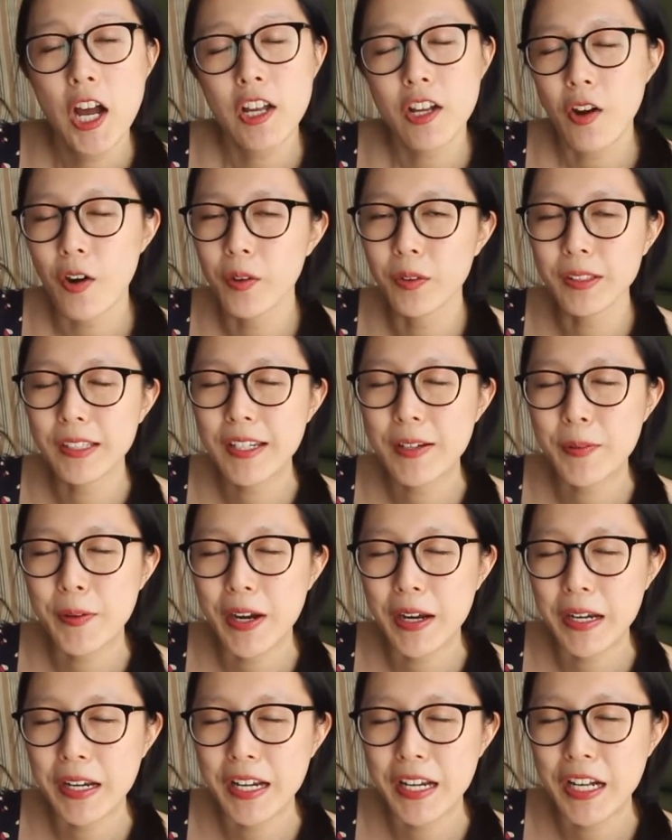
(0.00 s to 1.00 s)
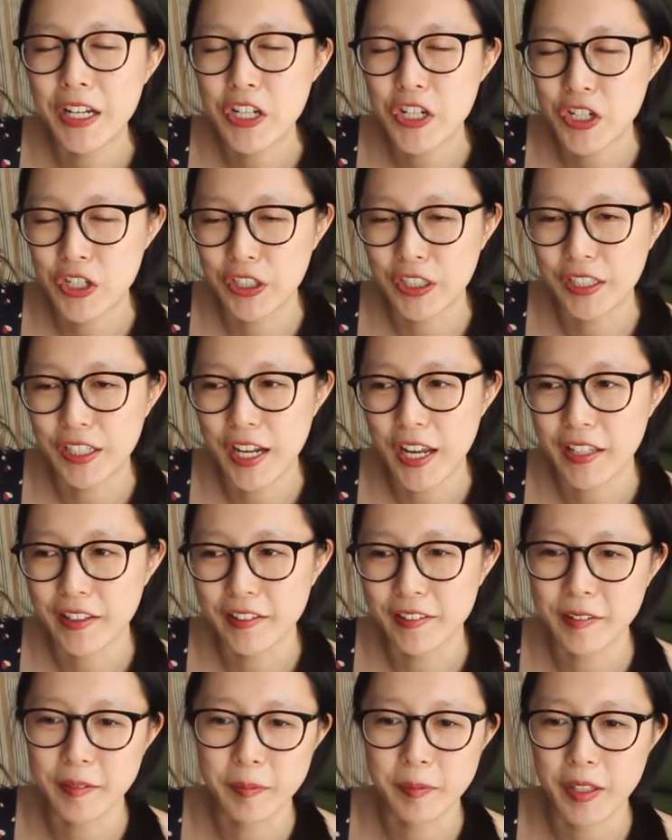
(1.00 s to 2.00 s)
only wearing a shirt and
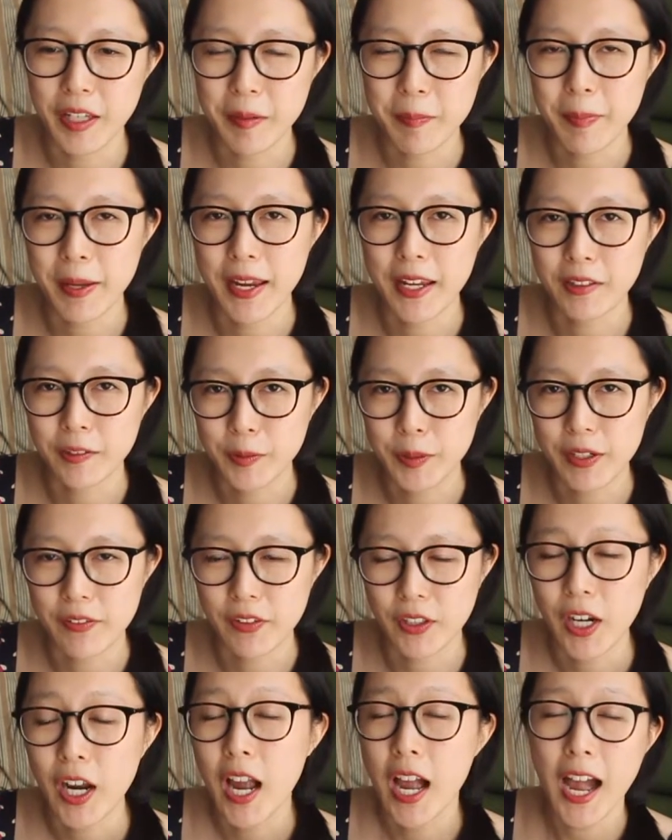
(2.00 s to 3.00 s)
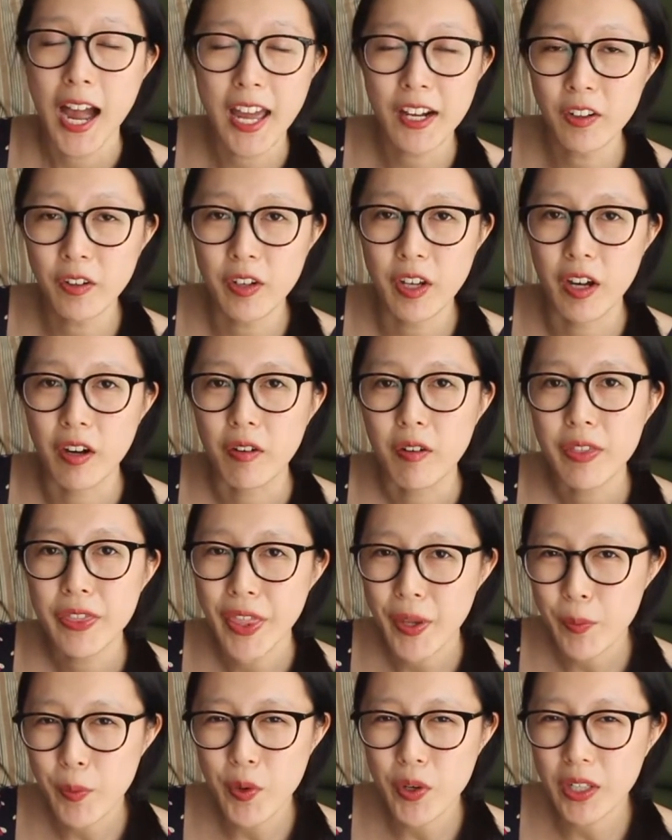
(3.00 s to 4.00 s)
some like pants, whatever. I don't know.
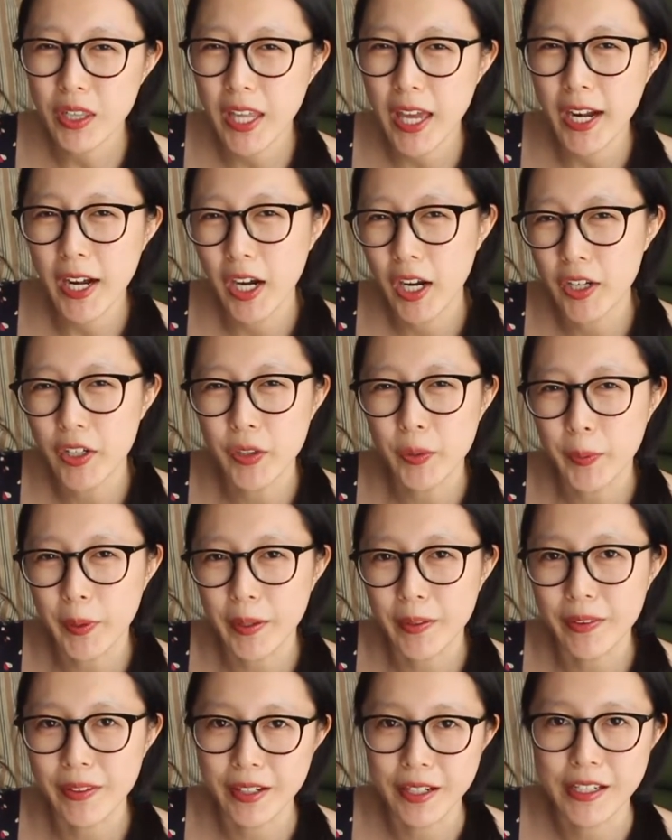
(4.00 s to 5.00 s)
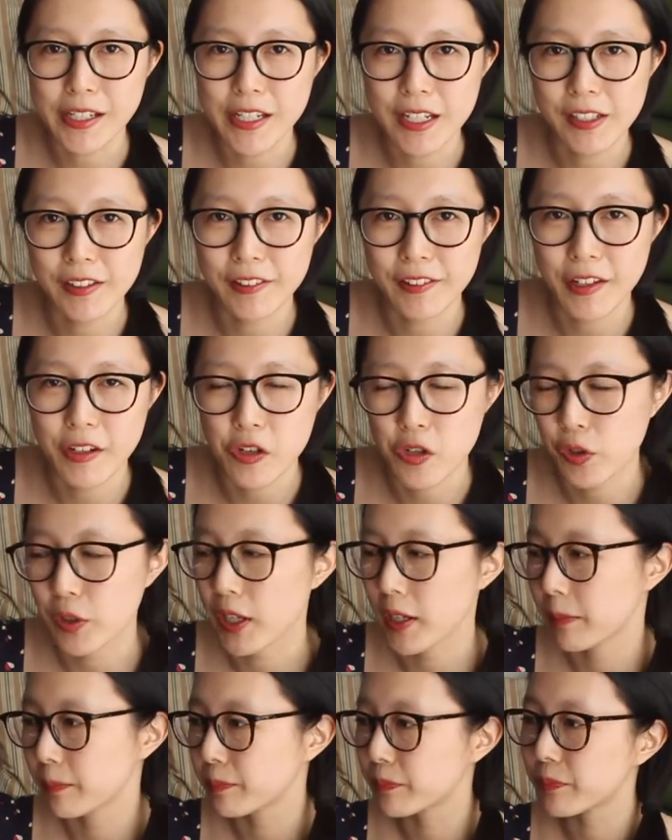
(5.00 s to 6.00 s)
They wore a lot of underwear in the 19th
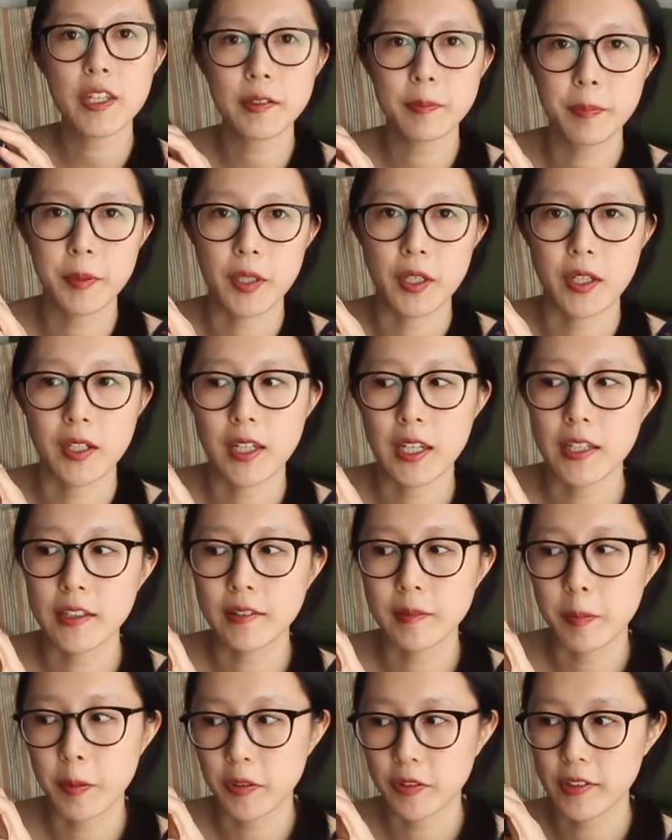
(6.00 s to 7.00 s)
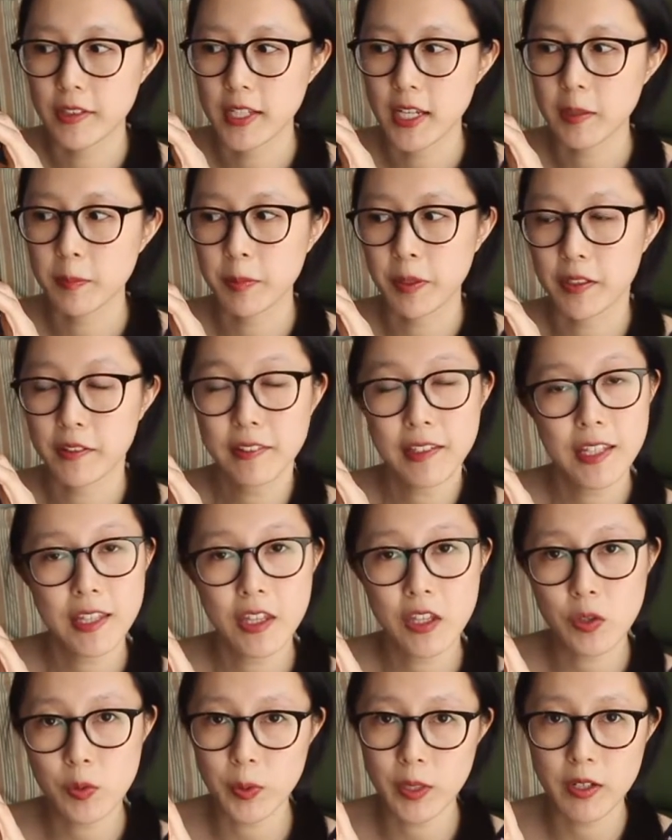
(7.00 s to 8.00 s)
century. This book is supposed to take place in
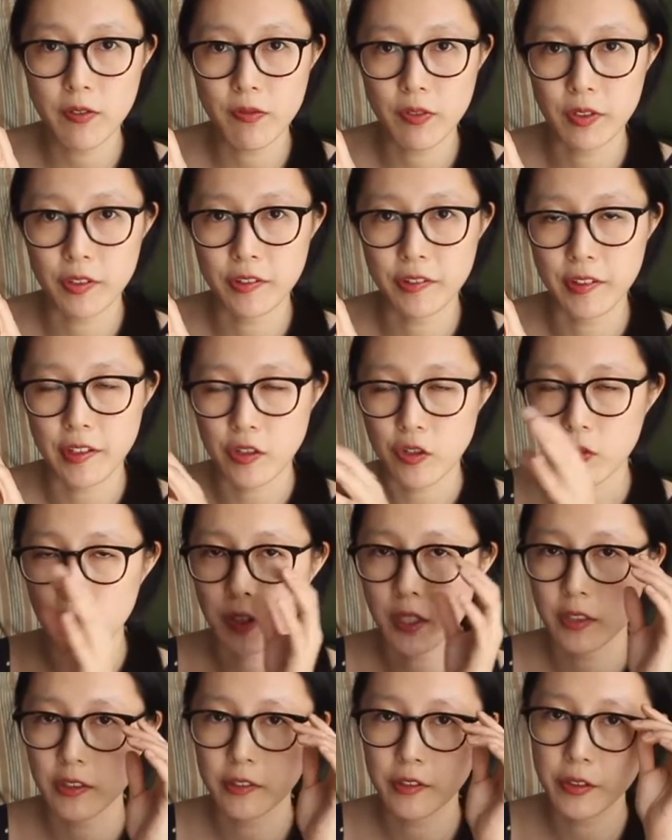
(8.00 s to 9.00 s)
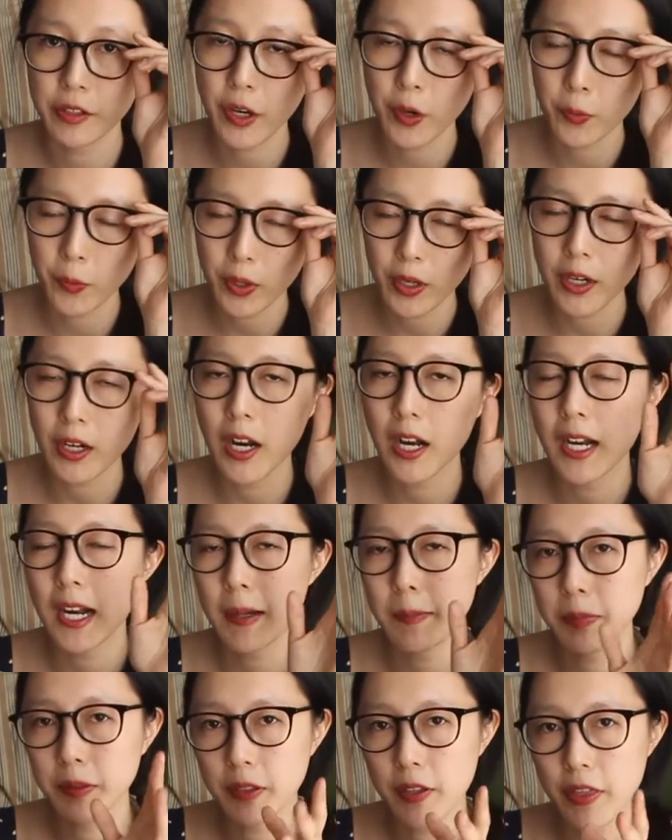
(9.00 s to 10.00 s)
the 21st century, so there were a
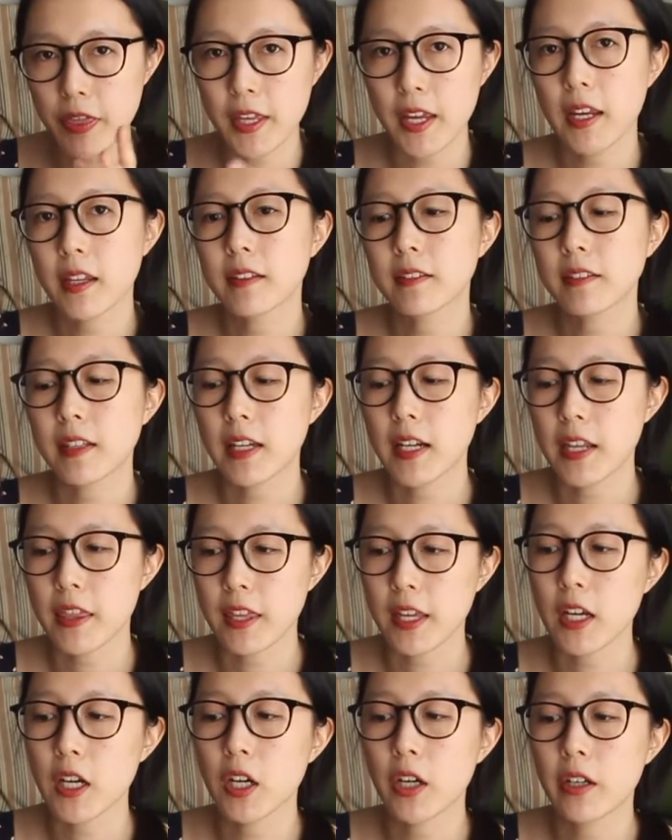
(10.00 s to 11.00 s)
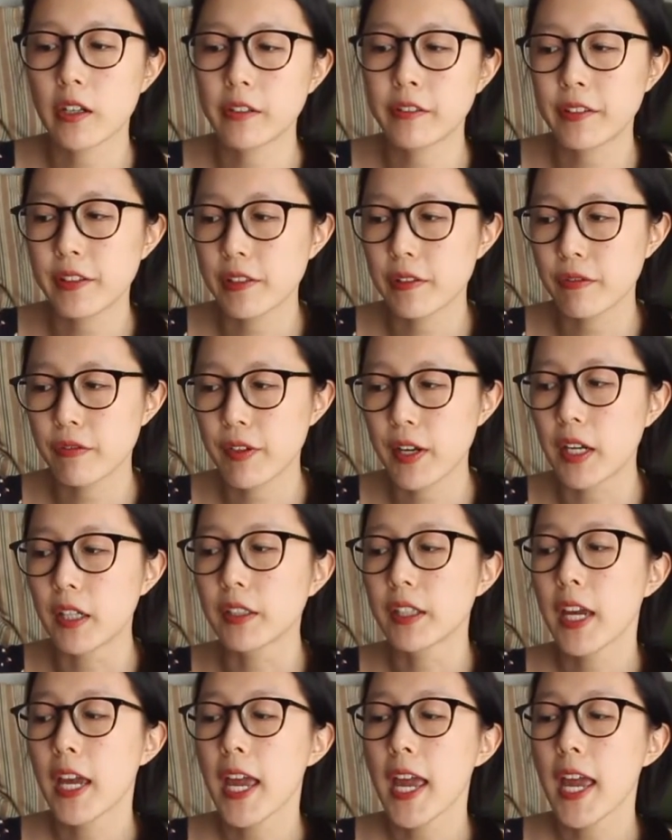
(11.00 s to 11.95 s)
couple of things that I think Curtis Sittenfeld